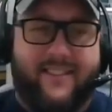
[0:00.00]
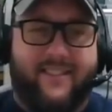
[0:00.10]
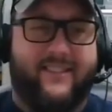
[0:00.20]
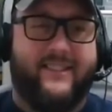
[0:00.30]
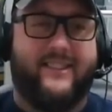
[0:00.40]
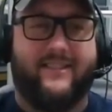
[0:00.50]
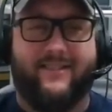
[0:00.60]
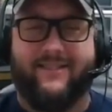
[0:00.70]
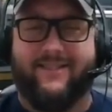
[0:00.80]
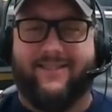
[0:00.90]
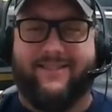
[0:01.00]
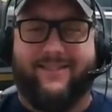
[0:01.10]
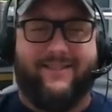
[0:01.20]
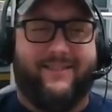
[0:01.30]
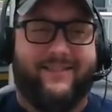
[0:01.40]

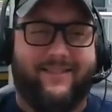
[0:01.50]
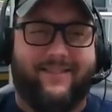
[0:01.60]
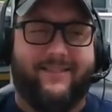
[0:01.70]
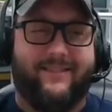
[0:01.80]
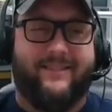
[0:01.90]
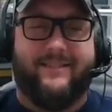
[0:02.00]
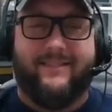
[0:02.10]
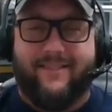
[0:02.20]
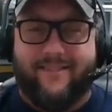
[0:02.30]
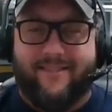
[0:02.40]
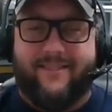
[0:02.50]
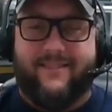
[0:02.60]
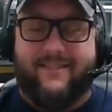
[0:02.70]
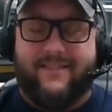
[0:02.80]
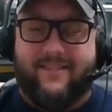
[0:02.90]

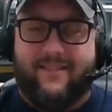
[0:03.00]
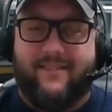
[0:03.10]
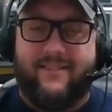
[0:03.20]
[no speech]